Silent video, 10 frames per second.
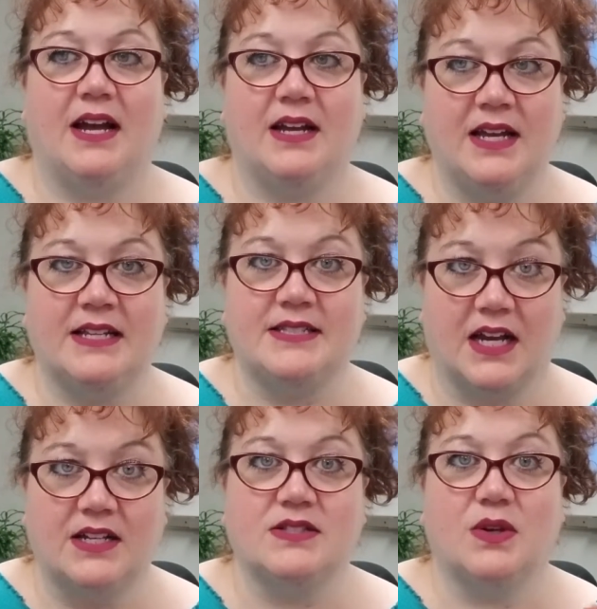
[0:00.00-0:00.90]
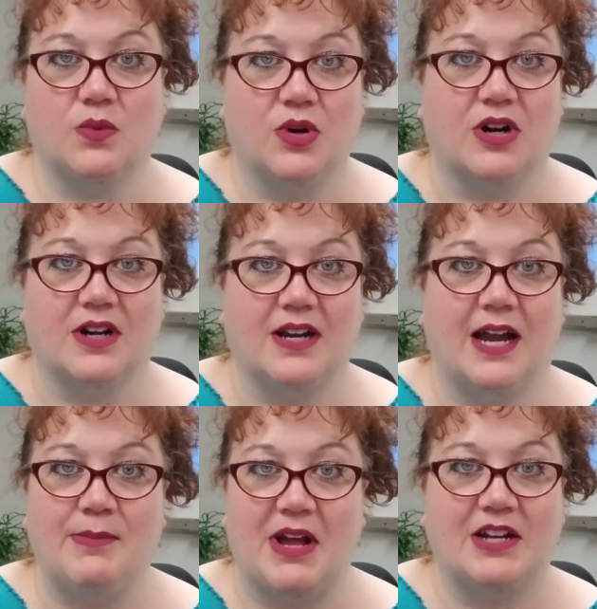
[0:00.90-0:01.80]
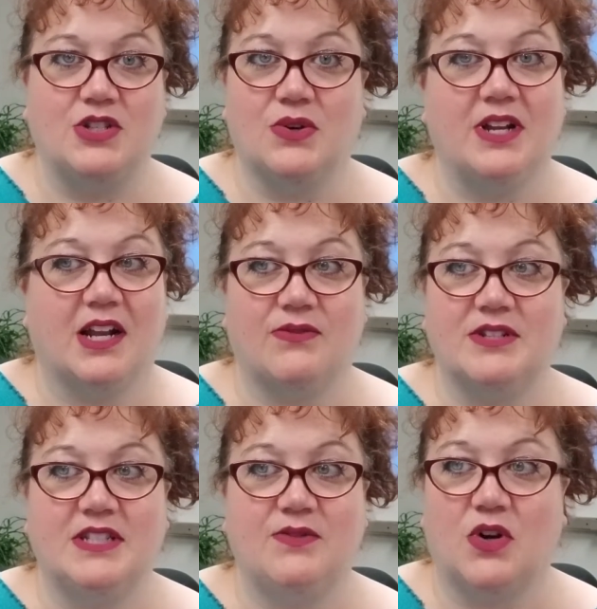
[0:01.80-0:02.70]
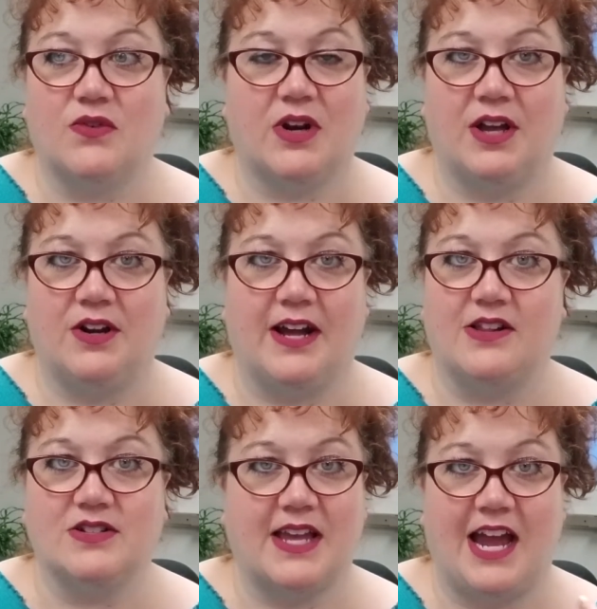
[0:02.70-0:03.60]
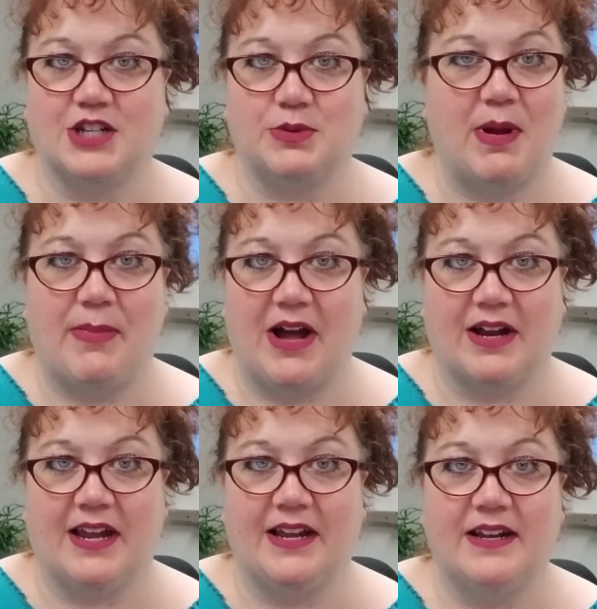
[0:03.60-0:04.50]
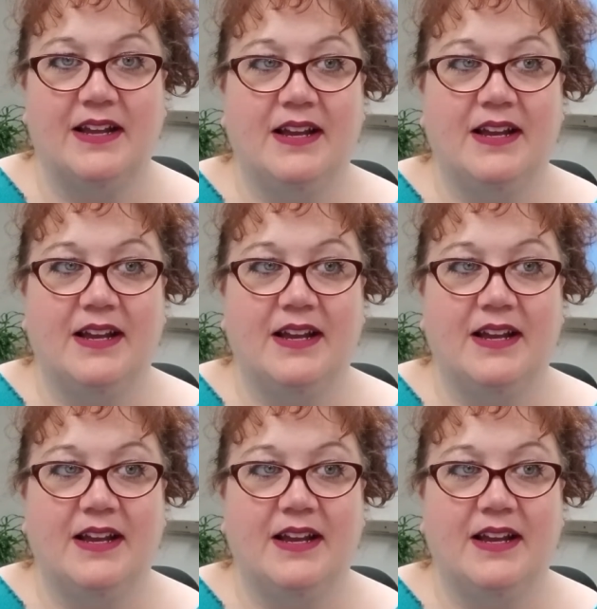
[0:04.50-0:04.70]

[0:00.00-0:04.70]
it does work. I'm not joking. I've received over $100 cash in my pocket.